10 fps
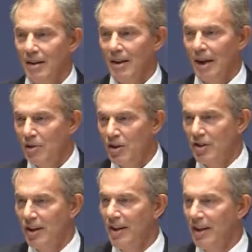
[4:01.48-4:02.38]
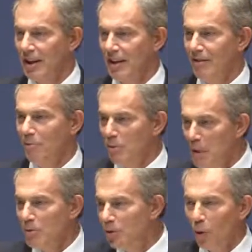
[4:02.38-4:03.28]
And I was just thinking, in
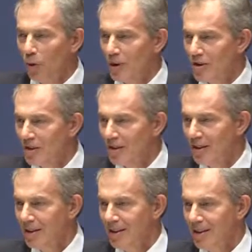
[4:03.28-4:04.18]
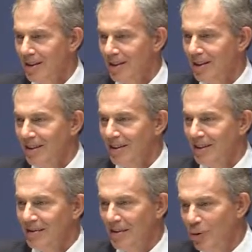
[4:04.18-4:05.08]
remote corners
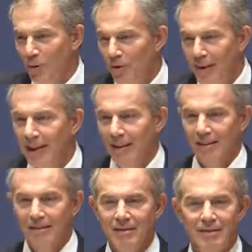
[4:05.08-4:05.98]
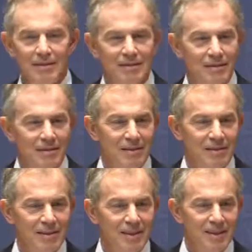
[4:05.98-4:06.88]
of the north of England,
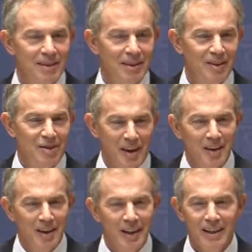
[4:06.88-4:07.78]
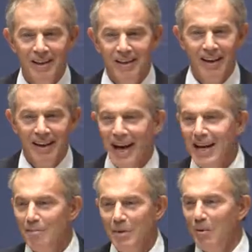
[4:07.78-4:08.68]
suddenly a
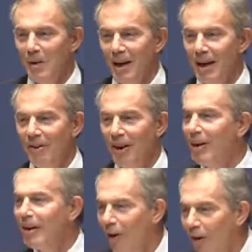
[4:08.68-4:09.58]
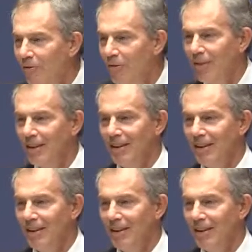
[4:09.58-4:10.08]
name no one had ever heard of